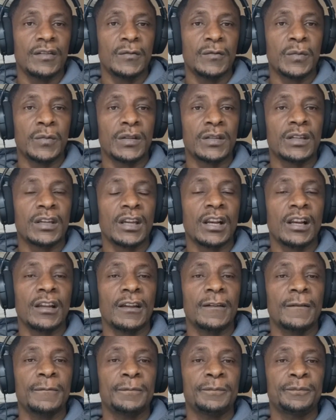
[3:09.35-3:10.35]

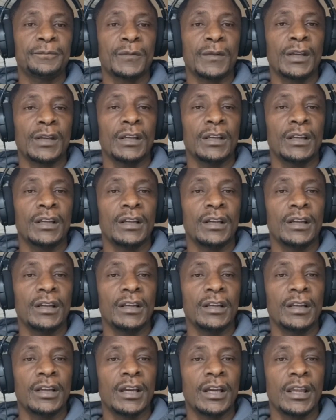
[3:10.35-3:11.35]
Especially
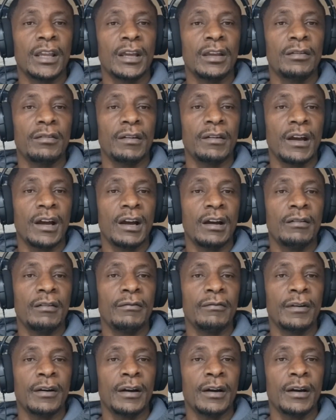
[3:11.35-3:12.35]
in Kenya, you have
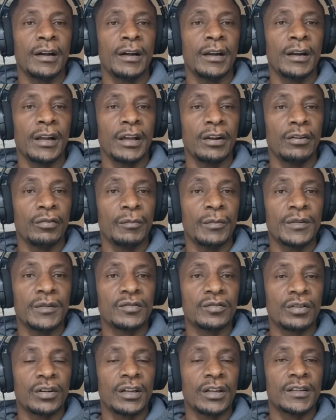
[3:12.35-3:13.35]
Nairobi
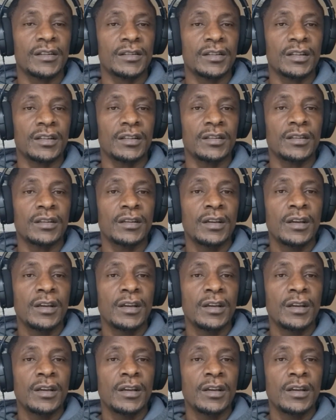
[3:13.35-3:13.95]
Stock Exchange.